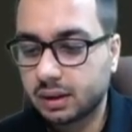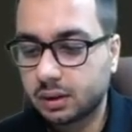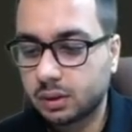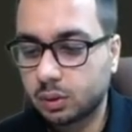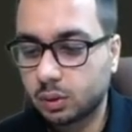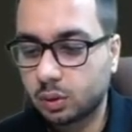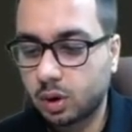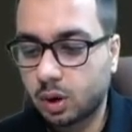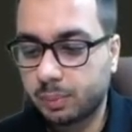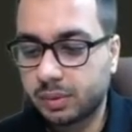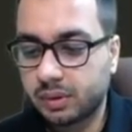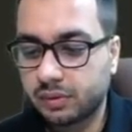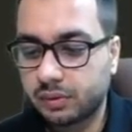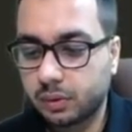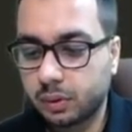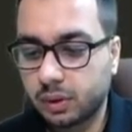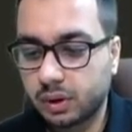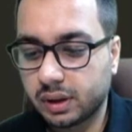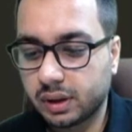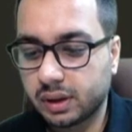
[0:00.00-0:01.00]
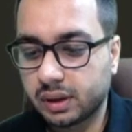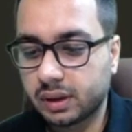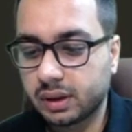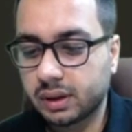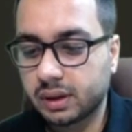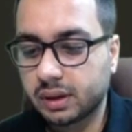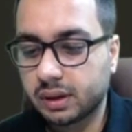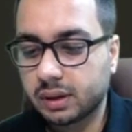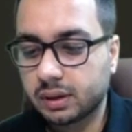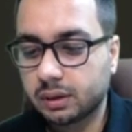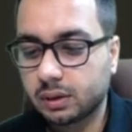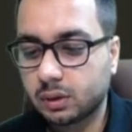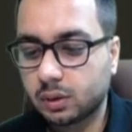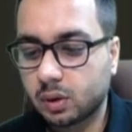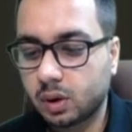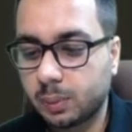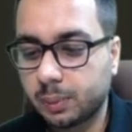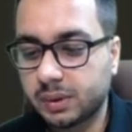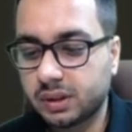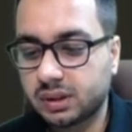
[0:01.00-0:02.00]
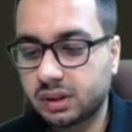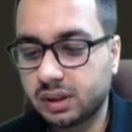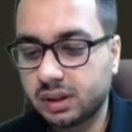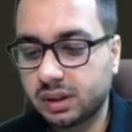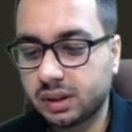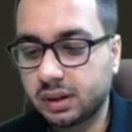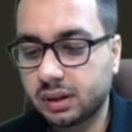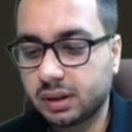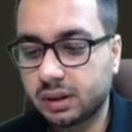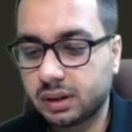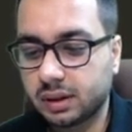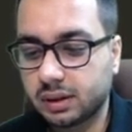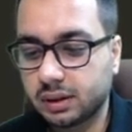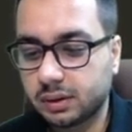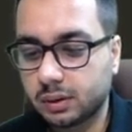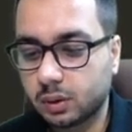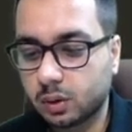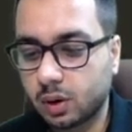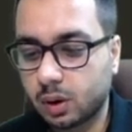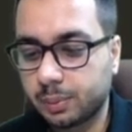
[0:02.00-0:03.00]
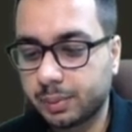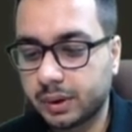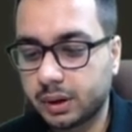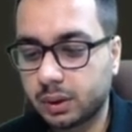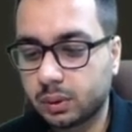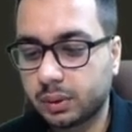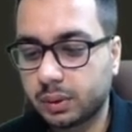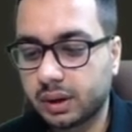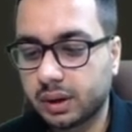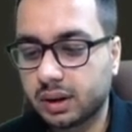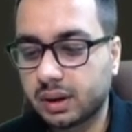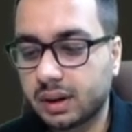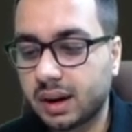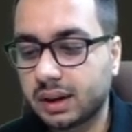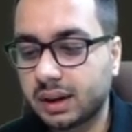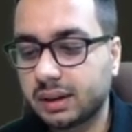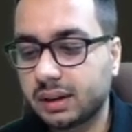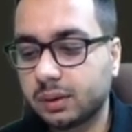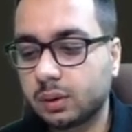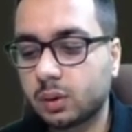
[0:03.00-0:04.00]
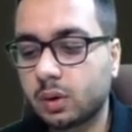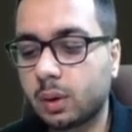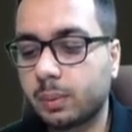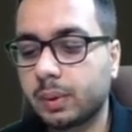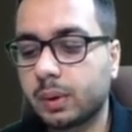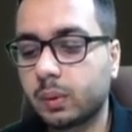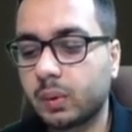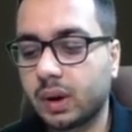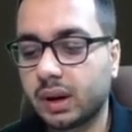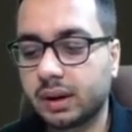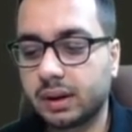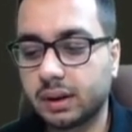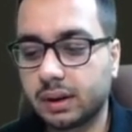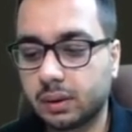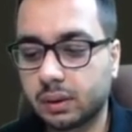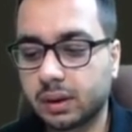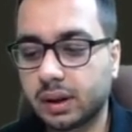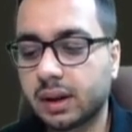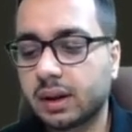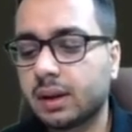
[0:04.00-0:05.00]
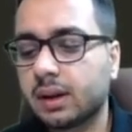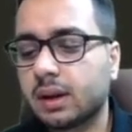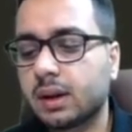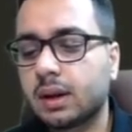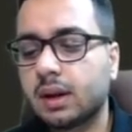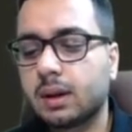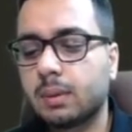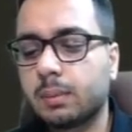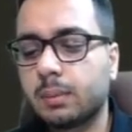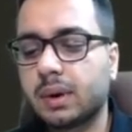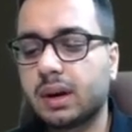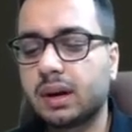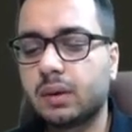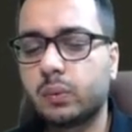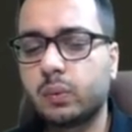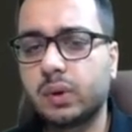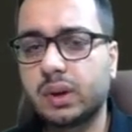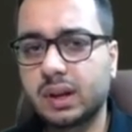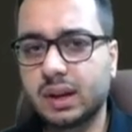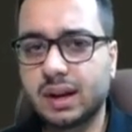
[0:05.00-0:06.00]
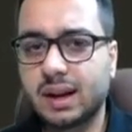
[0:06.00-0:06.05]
you copy 4 here, you copy 3 here, you copy 2 here, and then you copy 1 here. Okay, but we can